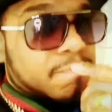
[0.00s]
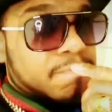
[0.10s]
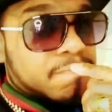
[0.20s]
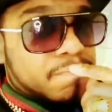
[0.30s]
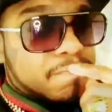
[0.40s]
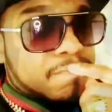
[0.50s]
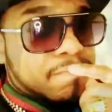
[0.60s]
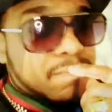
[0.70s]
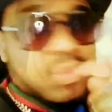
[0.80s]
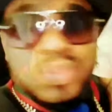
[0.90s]
Don't
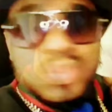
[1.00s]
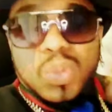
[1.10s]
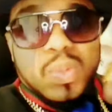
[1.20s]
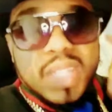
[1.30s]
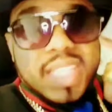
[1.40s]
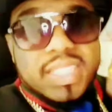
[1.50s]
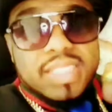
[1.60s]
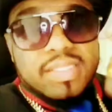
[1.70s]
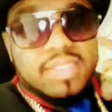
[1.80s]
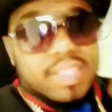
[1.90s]
listen to them.
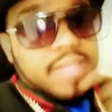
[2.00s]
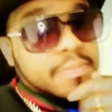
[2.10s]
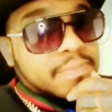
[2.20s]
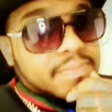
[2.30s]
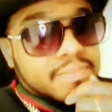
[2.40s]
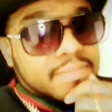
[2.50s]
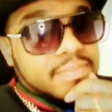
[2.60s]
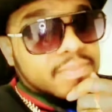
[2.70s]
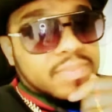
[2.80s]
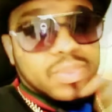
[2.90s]
Ne les
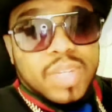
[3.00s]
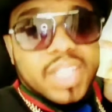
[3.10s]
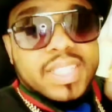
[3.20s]
écoutez pas.